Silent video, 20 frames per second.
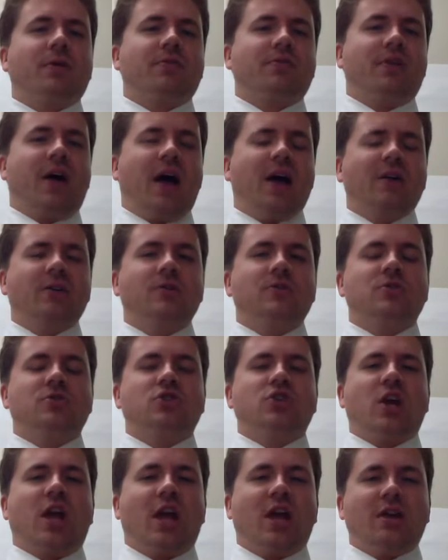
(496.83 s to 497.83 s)
Values
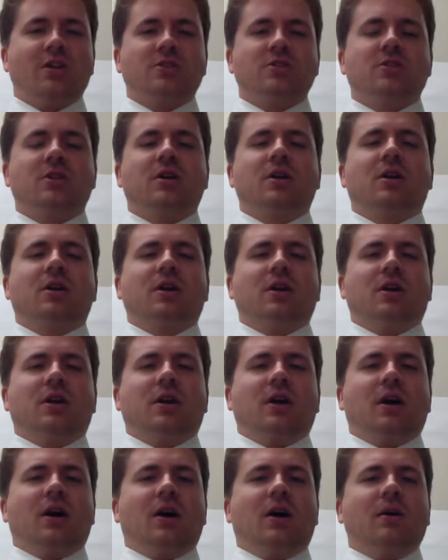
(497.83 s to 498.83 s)
change.
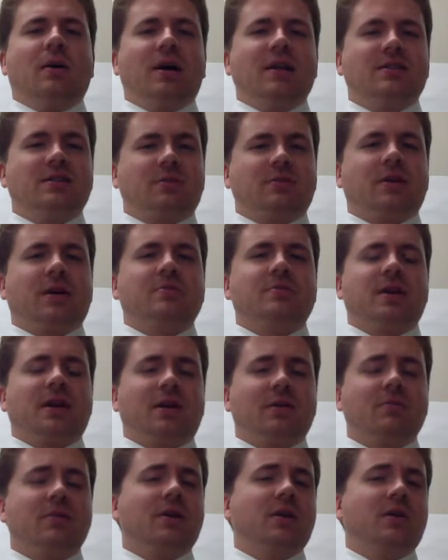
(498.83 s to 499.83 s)
And sometimes that
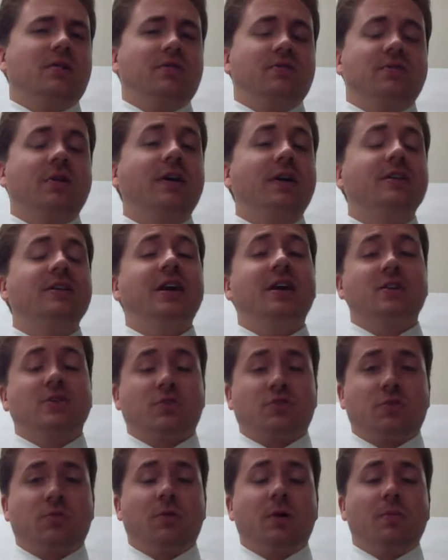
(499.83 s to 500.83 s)
can be very
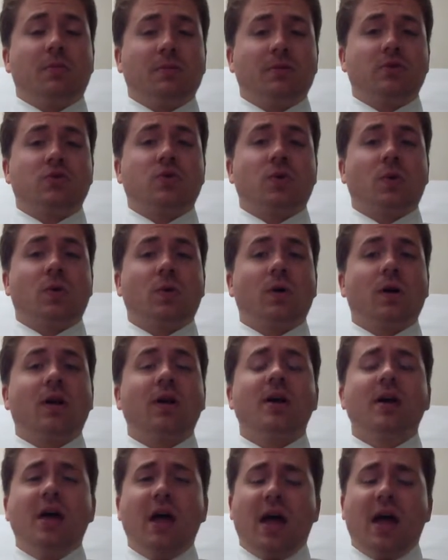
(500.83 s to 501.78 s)
dangerous for people in the short run.